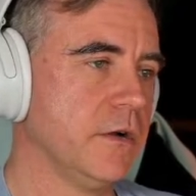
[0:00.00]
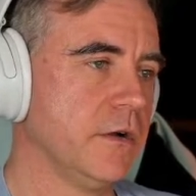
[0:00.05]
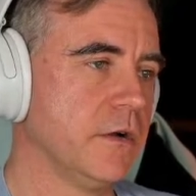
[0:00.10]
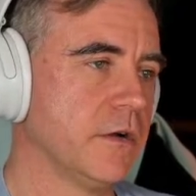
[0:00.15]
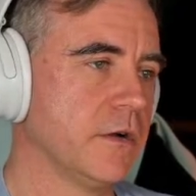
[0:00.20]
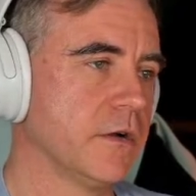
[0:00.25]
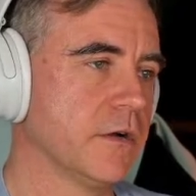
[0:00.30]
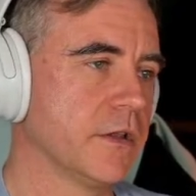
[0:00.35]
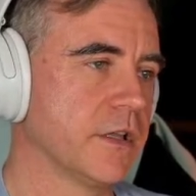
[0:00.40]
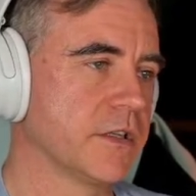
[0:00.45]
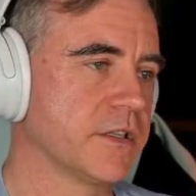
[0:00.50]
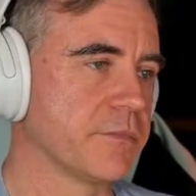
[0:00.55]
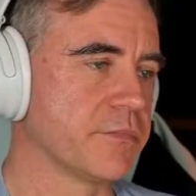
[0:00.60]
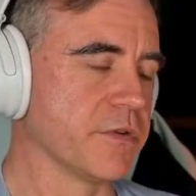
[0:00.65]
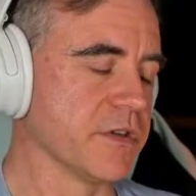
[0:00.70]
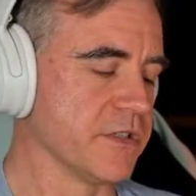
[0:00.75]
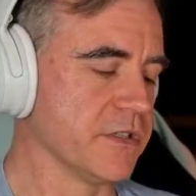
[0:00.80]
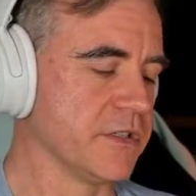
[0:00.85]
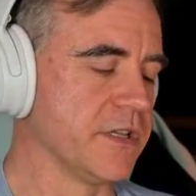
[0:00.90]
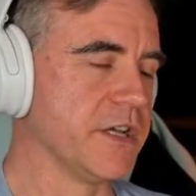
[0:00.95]
That's the
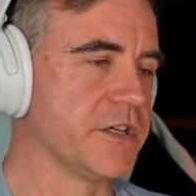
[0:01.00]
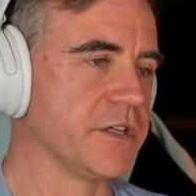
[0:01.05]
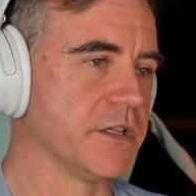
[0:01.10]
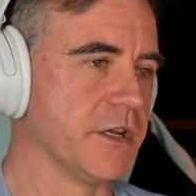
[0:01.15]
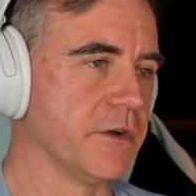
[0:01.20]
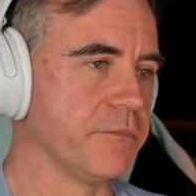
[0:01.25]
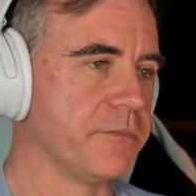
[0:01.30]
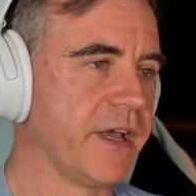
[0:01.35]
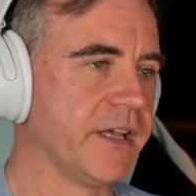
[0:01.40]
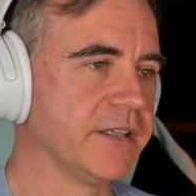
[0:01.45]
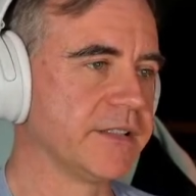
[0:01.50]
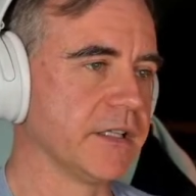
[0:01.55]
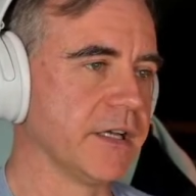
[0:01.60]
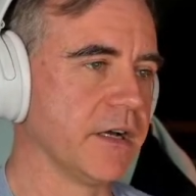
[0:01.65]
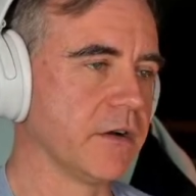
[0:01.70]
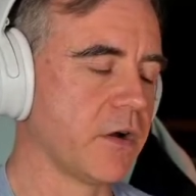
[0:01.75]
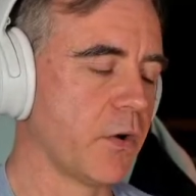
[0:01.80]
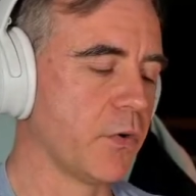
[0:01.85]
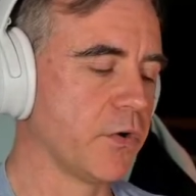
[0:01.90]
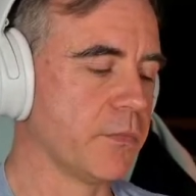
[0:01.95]
presentation layer. Basically, I'll
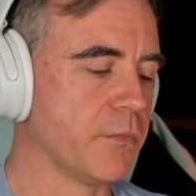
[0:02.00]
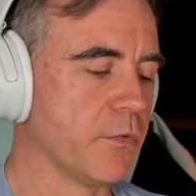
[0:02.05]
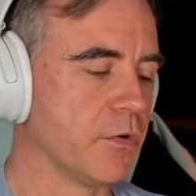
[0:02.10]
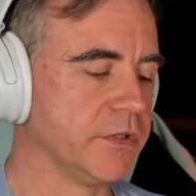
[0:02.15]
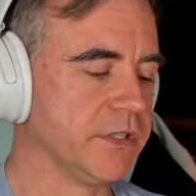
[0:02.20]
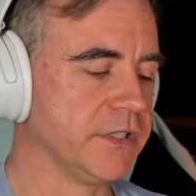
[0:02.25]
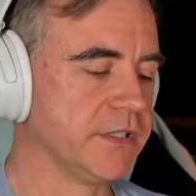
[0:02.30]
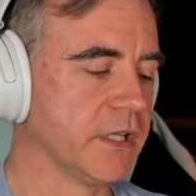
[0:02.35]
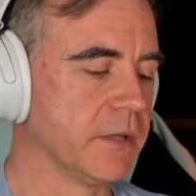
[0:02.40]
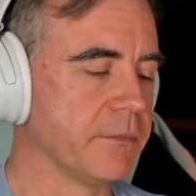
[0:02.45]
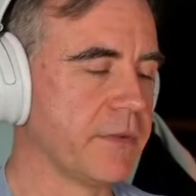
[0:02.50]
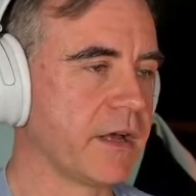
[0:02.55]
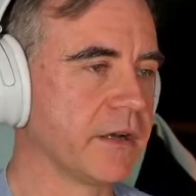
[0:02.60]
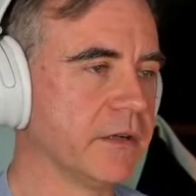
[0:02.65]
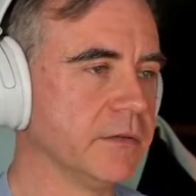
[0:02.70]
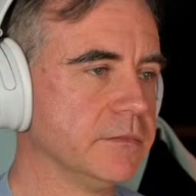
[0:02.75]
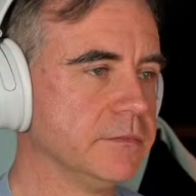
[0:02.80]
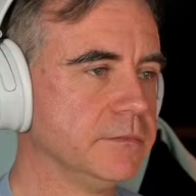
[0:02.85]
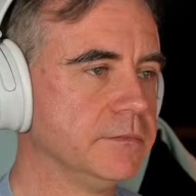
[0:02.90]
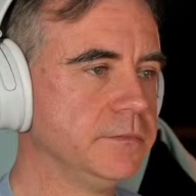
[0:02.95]
go into more detail about it.
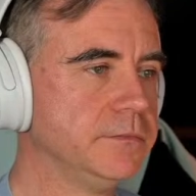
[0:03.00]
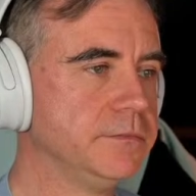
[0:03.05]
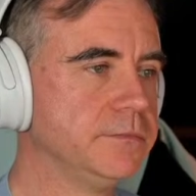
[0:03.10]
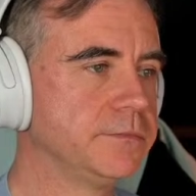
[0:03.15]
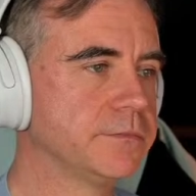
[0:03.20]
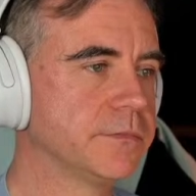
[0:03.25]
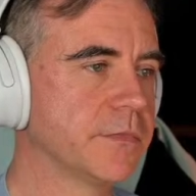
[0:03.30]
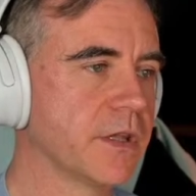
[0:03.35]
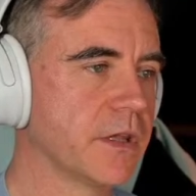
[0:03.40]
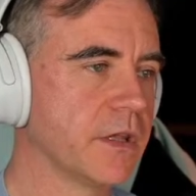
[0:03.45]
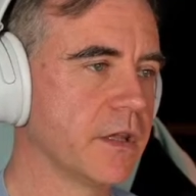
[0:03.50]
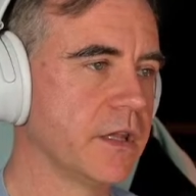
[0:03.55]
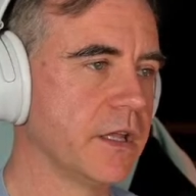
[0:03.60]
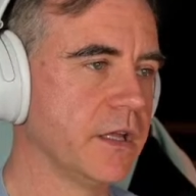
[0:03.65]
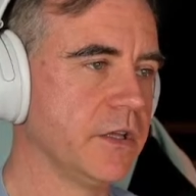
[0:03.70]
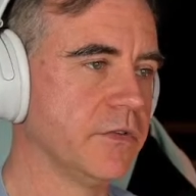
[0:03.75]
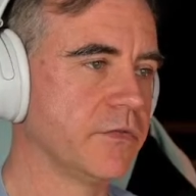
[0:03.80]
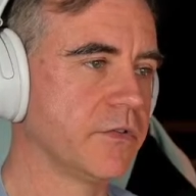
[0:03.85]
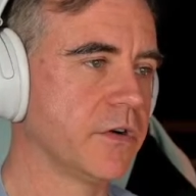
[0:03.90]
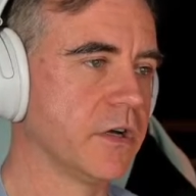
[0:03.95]
Then
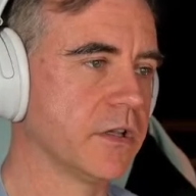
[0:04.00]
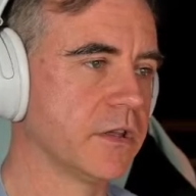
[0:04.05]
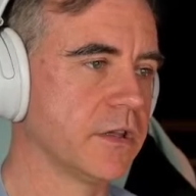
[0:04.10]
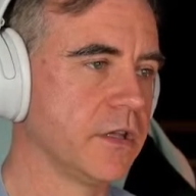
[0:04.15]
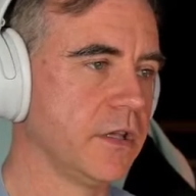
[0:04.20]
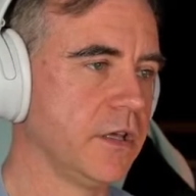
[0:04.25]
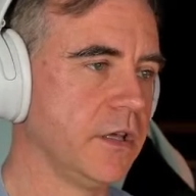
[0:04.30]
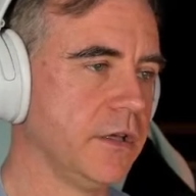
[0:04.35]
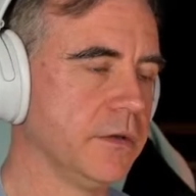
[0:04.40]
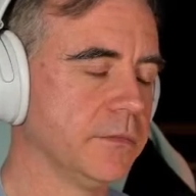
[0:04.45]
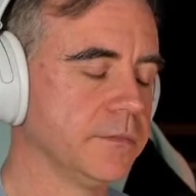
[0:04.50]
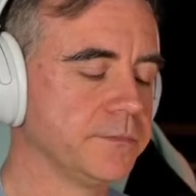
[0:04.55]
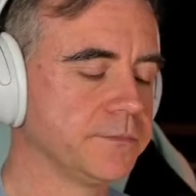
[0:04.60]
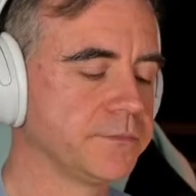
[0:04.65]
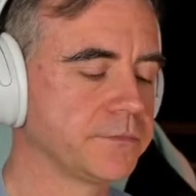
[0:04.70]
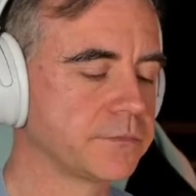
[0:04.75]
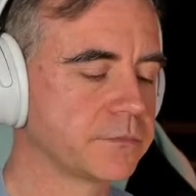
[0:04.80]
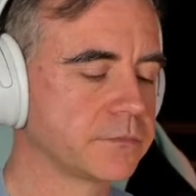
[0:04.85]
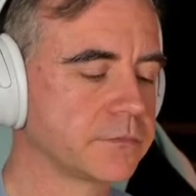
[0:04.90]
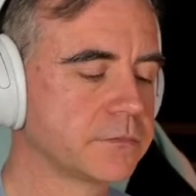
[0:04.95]
you've got the
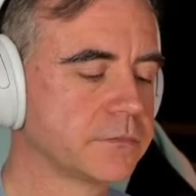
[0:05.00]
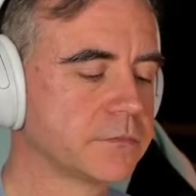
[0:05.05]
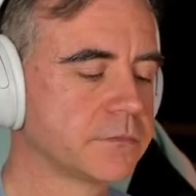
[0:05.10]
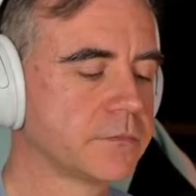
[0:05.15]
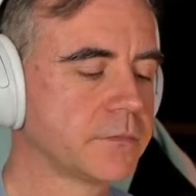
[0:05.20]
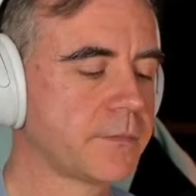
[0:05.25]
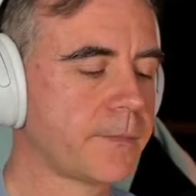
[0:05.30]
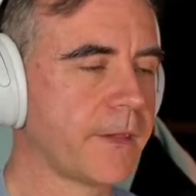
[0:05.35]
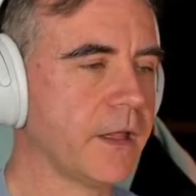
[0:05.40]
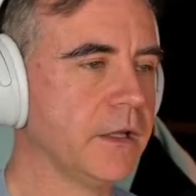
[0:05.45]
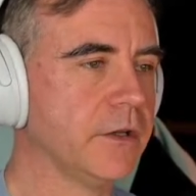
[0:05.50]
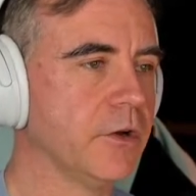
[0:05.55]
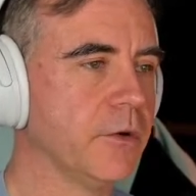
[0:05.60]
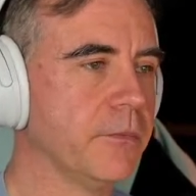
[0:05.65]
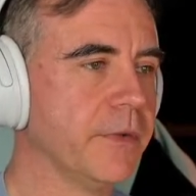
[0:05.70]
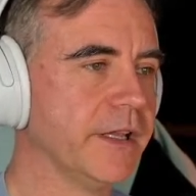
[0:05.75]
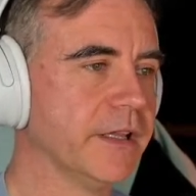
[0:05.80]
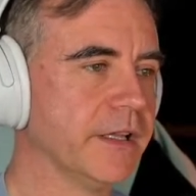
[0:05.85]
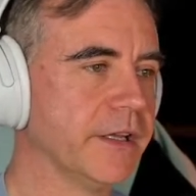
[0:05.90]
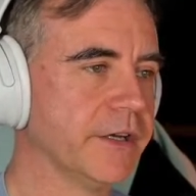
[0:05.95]

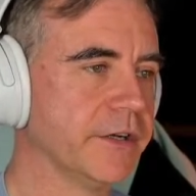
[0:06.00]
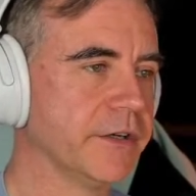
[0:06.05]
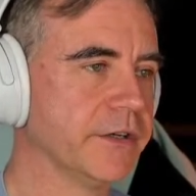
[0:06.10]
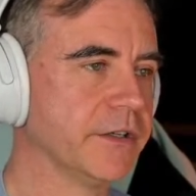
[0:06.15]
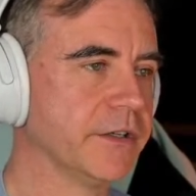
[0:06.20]
domain layer,